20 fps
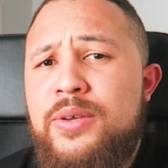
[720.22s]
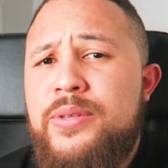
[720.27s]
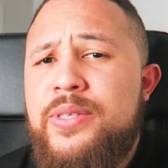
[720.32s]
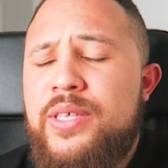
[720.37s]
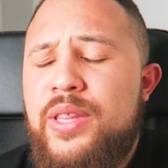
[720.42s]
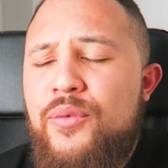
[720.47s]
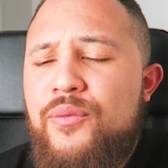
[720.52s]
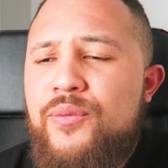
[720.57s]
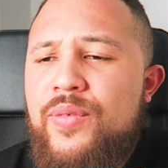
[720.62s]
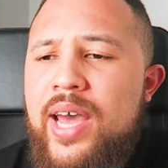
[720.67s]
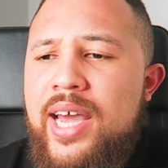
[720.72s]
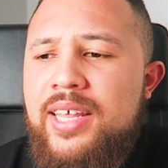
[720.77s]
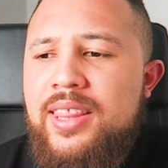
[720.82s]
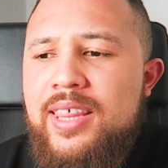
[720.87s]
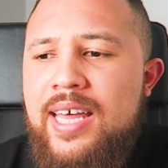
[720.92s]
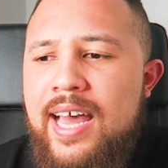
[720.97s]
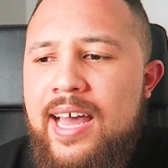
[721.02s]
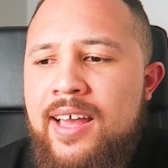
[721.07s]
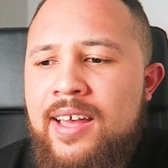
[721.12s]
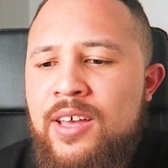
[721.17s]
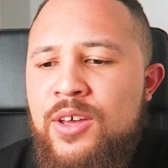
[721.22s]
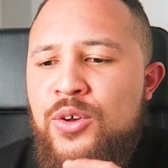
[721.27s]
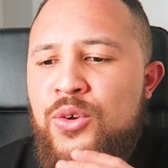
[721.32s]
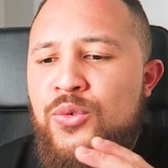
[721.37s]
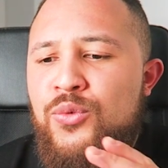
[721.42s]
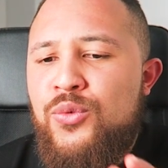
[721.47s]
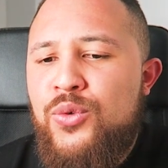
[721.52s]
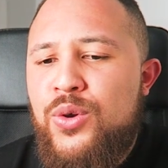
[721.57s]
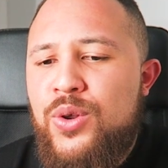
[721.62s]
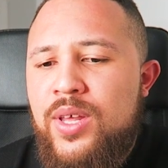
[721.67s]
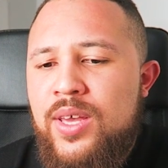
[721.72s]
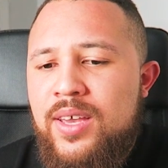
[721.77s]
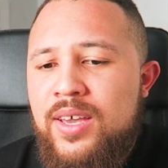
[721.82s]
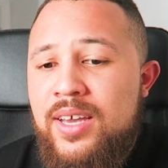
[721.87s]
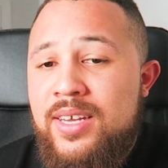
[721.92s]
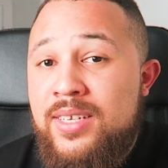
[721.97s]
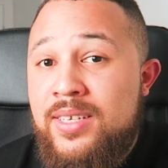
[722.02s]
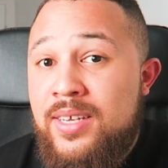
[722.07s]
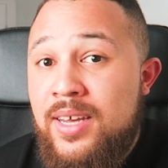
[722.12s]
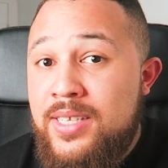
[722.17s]
due to the fact that
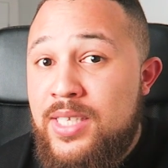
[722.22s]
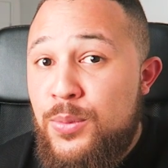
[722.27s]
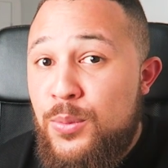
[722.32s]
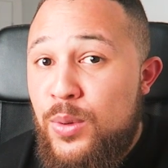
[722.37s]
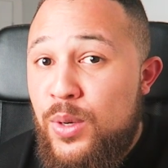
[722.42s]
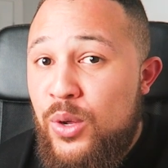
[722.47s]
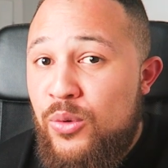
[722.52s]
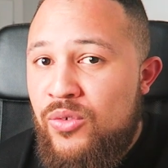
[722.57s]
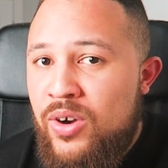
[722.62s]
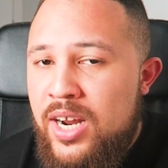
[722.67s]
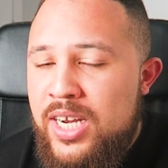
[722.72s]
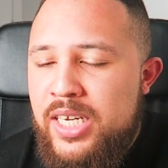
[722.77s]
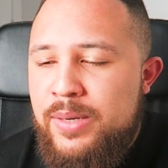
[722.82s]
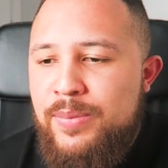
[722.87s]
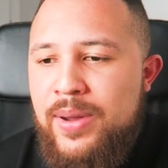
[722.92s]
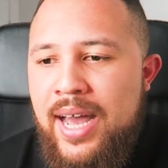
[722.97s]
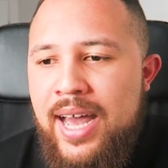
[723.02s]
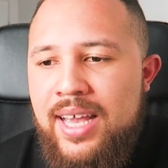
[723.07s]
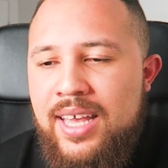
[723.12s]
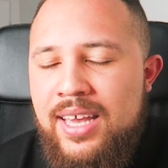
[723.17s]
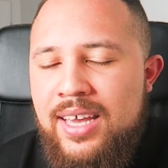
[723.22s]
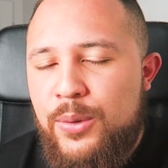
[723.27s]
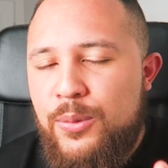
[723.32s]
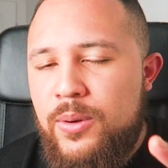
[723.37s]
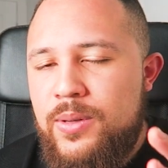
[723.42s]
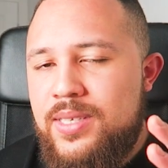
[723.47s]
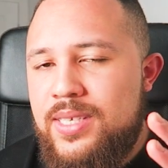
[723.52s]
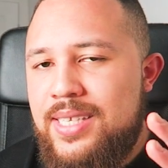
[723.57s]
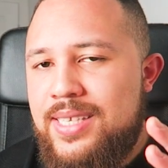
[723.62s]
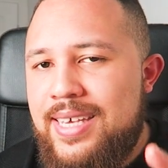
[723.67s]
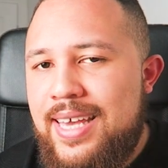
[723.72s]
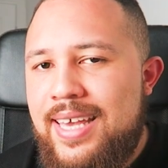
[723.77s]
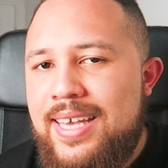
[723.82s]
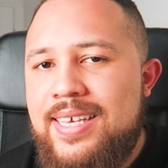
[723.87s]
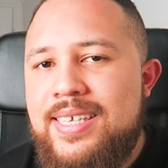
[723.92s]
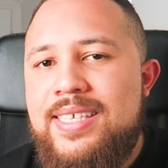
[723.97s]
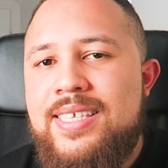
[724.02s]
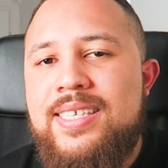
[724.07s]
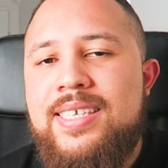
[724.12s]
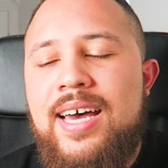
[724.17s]
Rudiger doesn't want to rush back, he wants to take
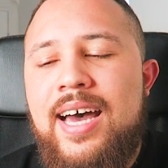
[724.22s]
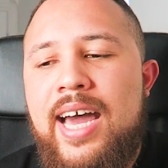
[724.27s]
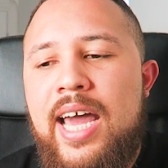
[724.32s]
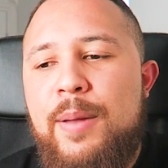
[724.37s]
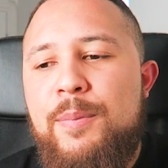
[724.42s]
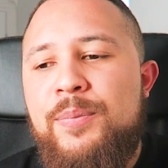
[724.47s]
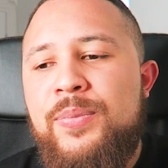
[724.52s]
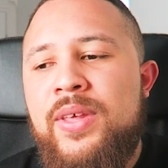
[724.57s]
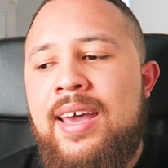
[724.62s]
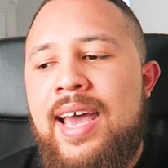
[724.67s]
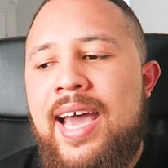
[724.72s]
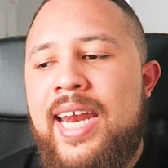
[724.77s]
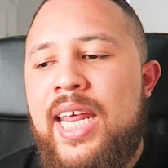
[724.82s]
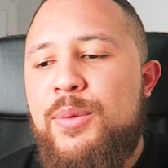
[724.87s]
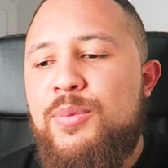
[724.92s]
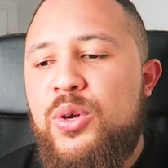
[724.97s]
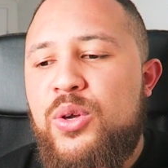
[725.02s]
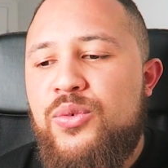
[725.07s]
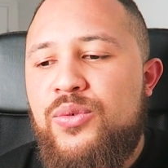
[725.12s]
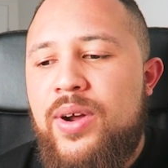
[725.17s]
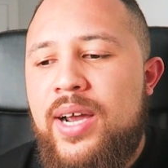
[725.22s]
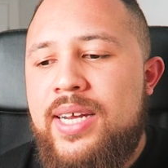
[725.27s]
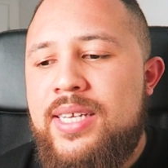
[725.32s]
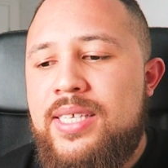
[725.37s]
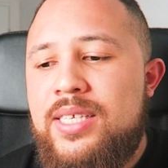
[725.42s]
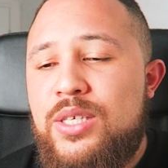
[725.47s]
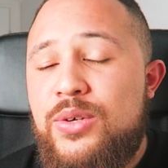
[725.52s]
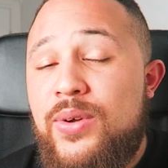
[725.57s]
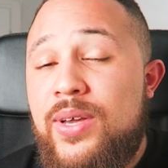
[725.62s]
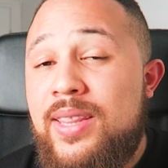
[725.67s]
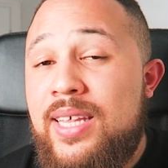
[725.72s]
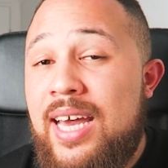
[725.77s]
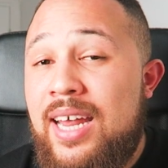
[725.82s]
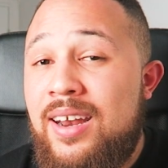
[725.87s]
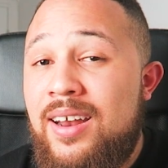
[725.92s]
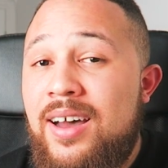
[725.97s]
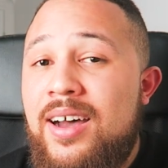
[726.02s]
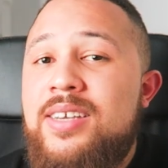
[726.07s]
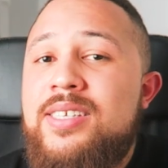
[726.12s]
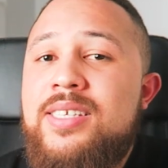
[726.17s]
his time, and he regrets doing
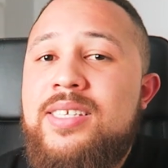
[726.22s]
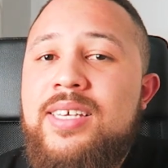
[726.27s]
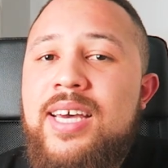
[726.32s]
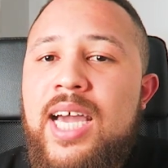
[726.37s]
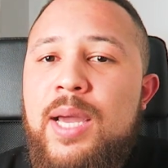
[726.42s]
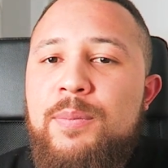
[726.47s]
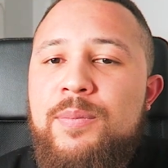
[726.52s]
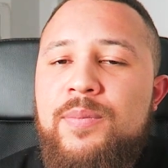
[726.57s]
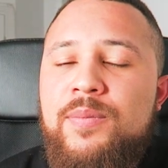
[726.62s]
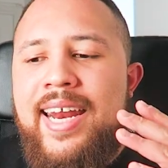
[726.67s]
that last time.